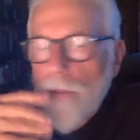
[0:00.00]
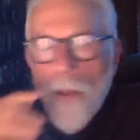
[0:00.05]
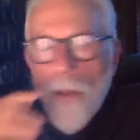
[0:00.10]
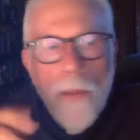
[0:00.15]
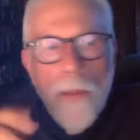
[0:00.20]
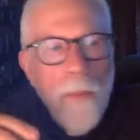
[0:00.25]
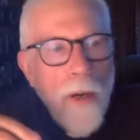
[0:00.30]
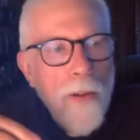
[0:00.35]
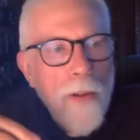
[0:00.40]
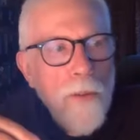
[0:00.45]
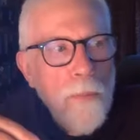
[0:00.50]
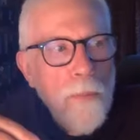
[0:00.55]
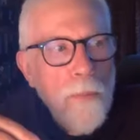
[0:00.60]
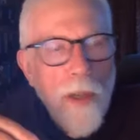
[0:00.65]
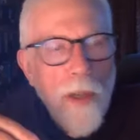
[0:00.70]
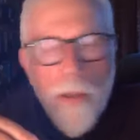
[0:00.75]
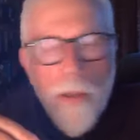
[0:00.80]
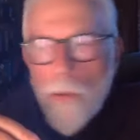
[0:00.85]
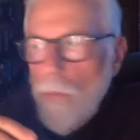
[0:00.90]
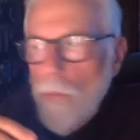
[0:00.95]
the most
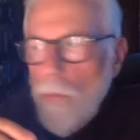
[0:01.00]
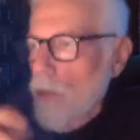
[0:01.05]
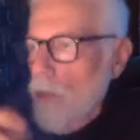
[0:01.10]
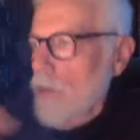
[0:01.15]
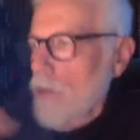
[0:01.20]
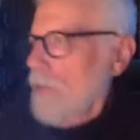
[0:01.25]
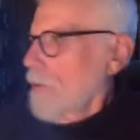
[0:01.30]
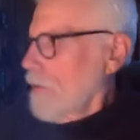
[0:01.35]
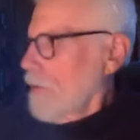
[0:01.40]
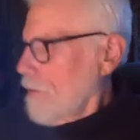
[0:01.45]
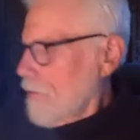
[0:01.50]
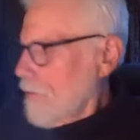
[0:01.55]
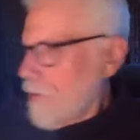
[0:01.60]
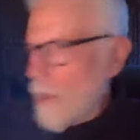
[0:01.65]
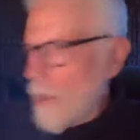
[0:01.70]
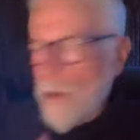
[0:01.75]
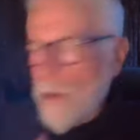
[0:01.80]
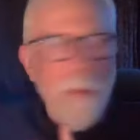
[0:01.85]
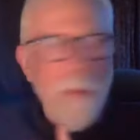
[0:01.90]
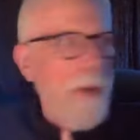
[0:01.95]
part, weren't
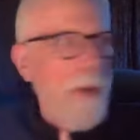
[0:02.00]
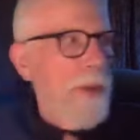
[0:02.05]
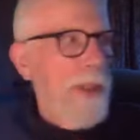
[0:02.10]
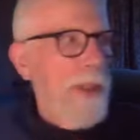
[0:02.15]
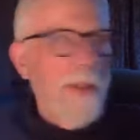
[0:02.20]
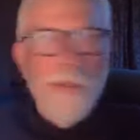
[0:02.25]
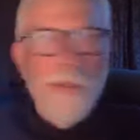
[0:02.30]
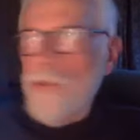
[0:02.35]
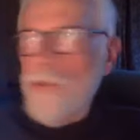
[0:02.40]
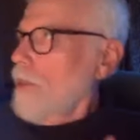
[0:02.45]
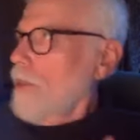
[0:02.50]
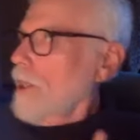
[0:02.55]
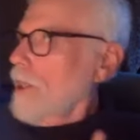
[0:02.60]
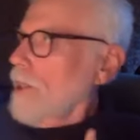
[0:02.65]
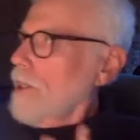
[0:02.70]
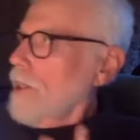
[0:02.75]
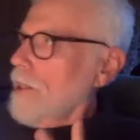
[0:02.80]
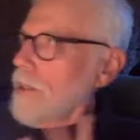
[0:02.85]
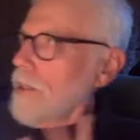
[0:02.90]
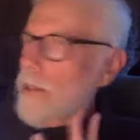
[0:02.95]
ceremonies
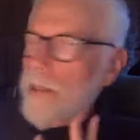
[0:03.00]
with